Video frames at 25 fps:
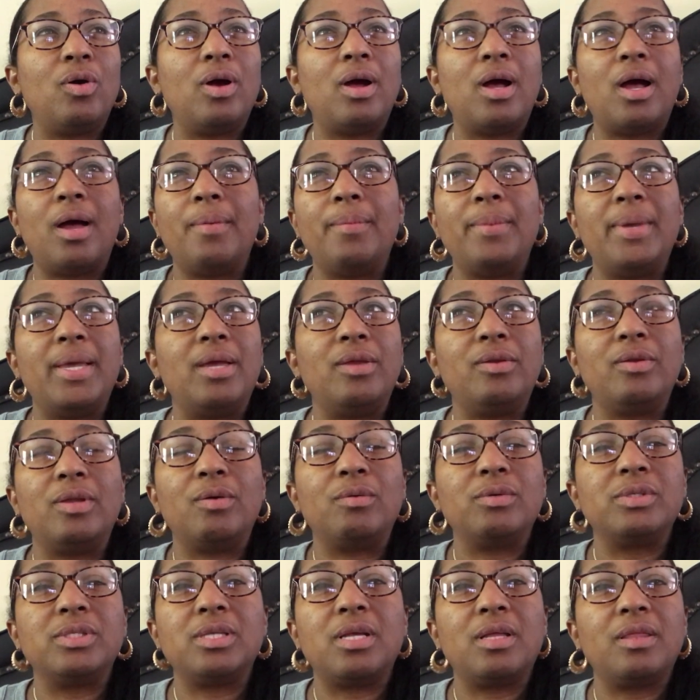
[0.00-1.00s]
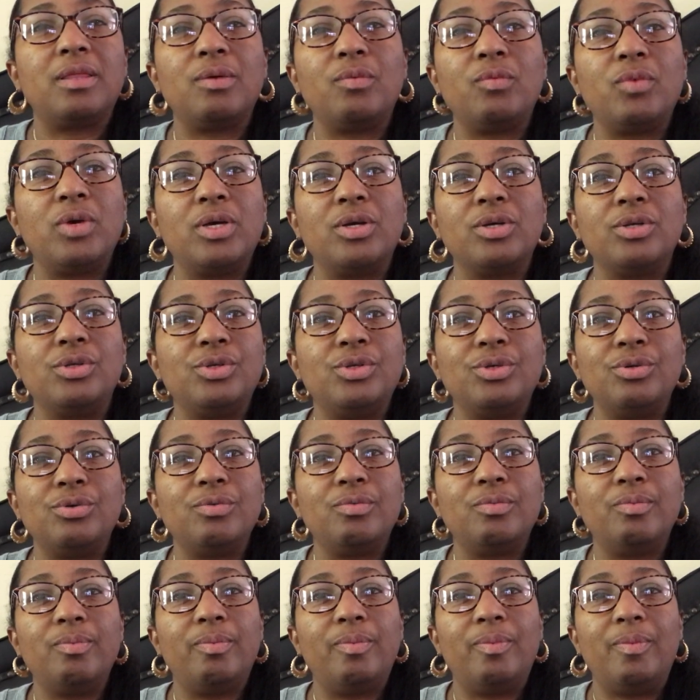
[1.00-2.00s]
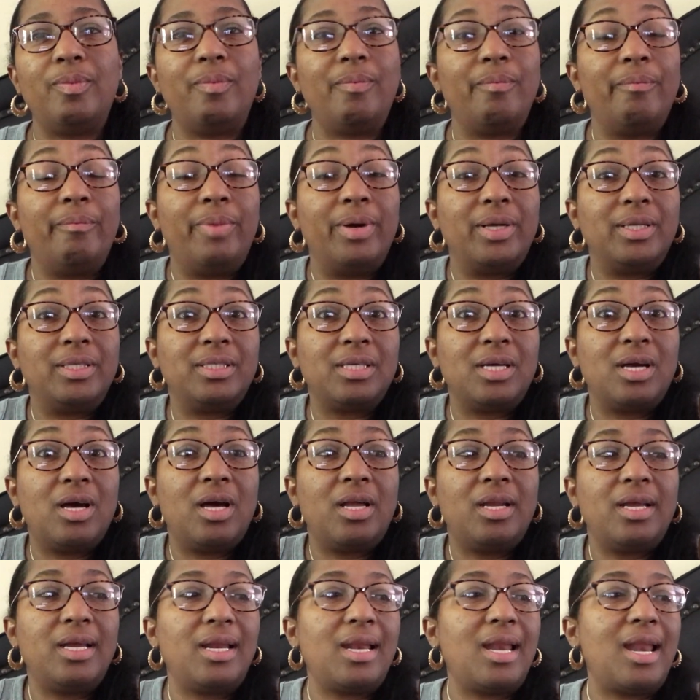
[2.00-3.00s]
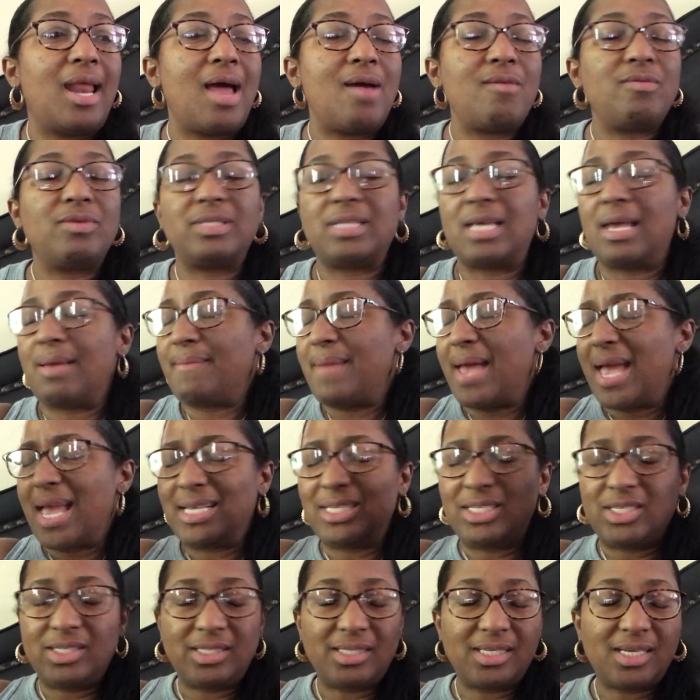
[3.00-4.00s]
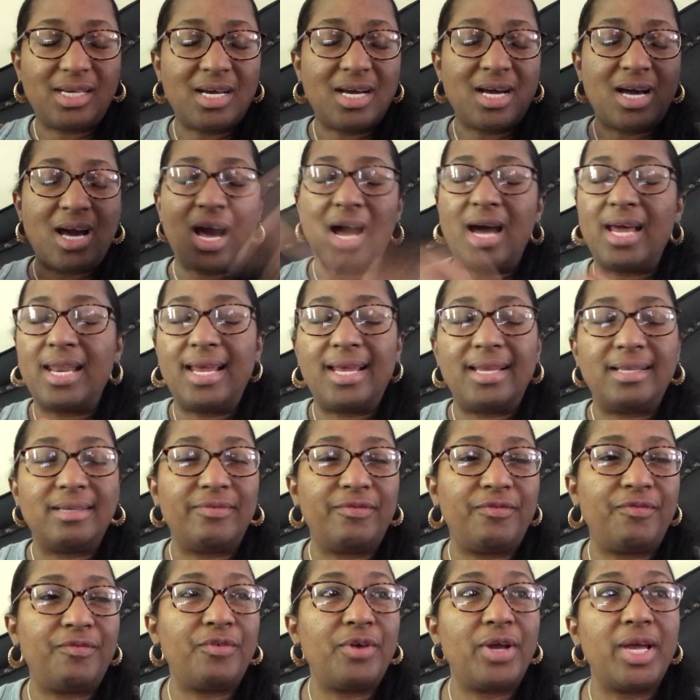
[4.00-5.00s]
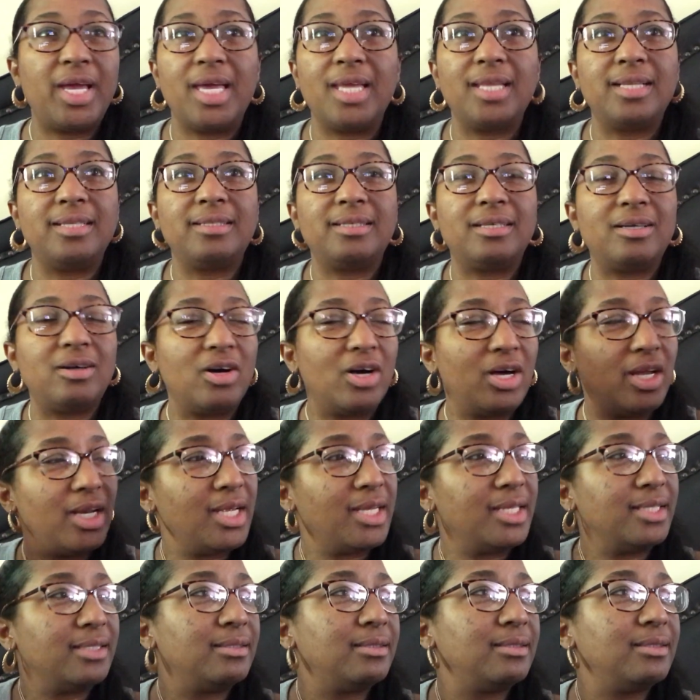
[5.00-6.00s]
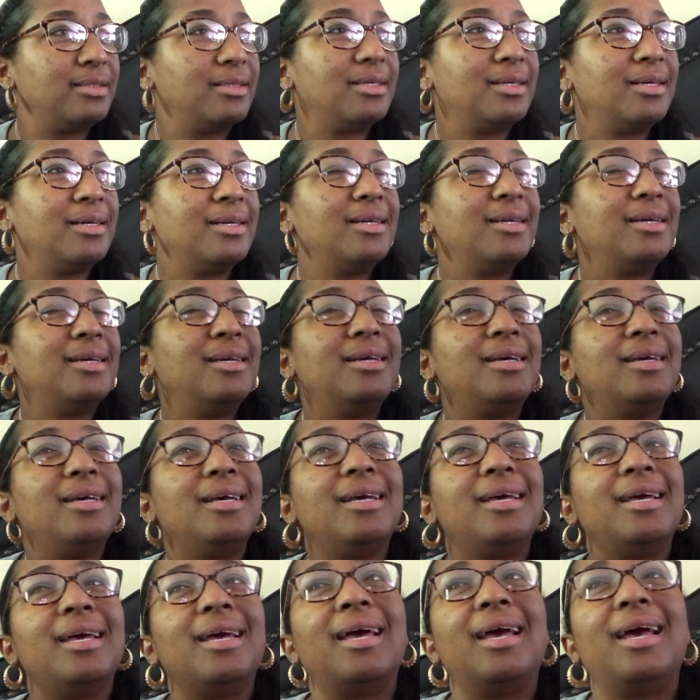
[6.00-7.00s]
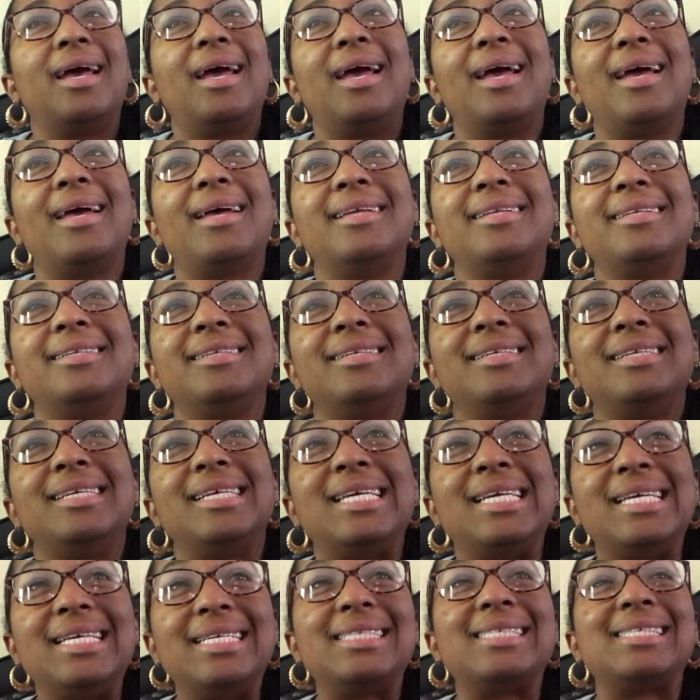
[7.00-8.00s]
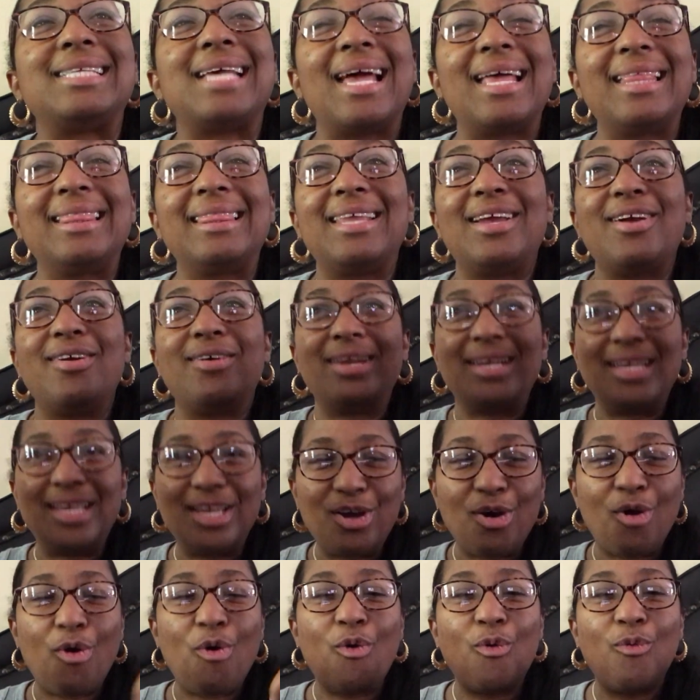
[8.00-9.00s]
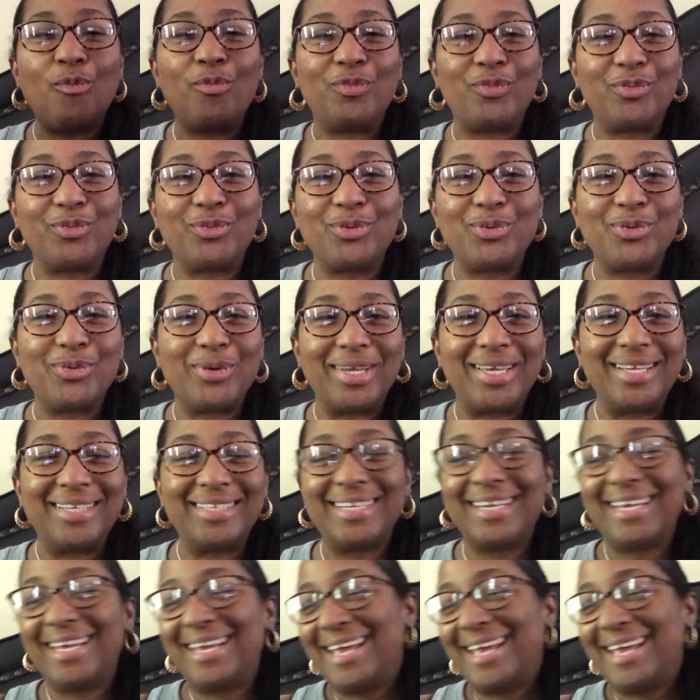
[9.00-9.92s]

I mean, there was nothing we could do but to cut it. And I was like, man, just cut it, frig it, cut it. And he sat there and he combed through it.